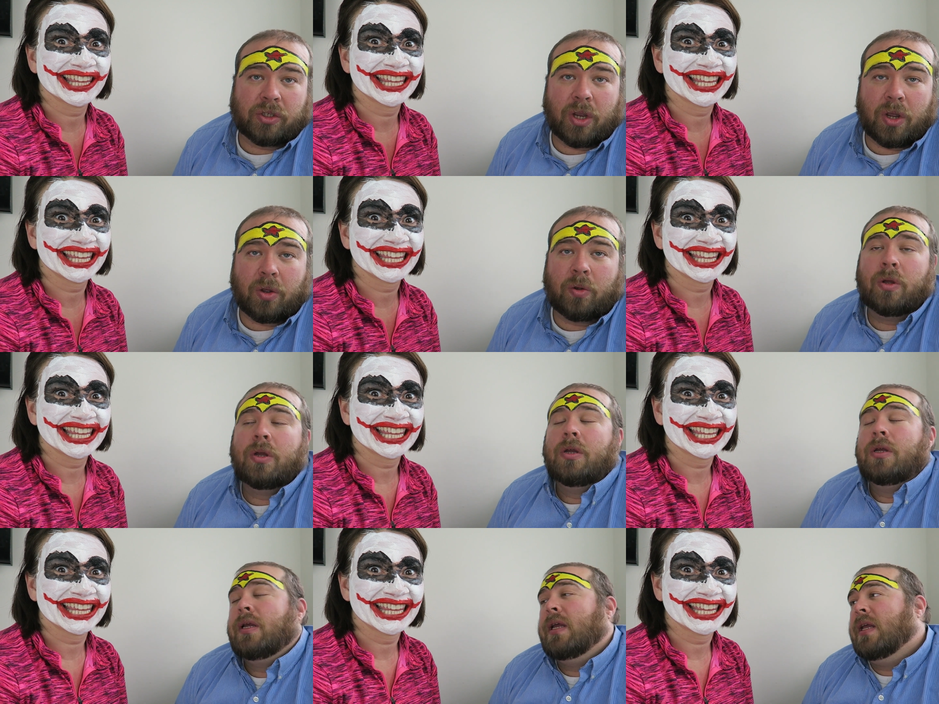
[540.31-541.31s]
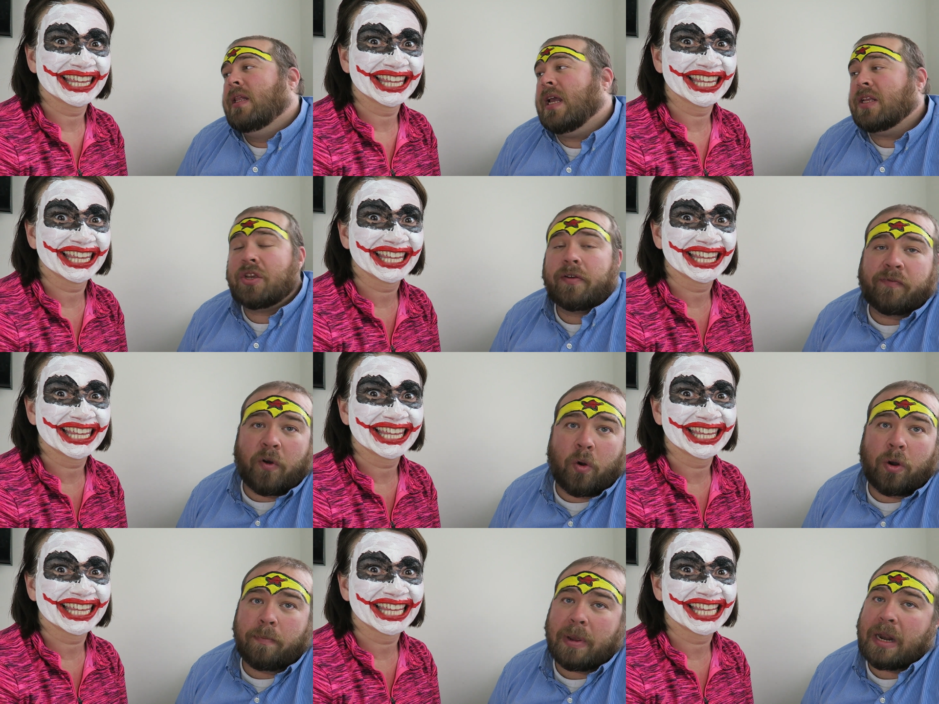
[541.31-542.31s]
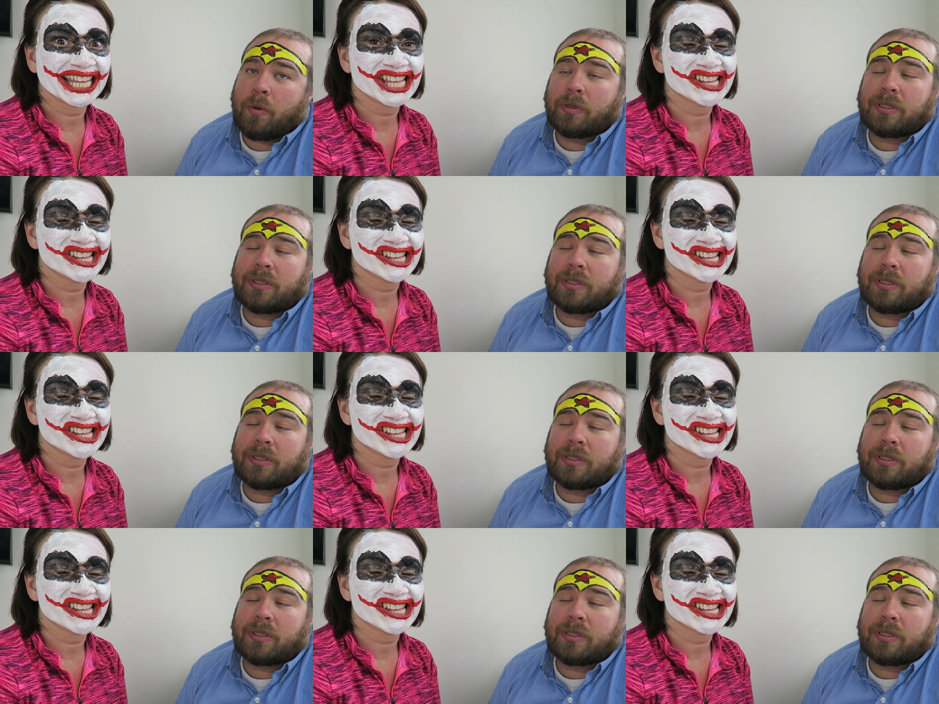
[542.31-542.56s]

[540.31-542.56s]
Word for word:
Speaker 1: So that's our four. Man, it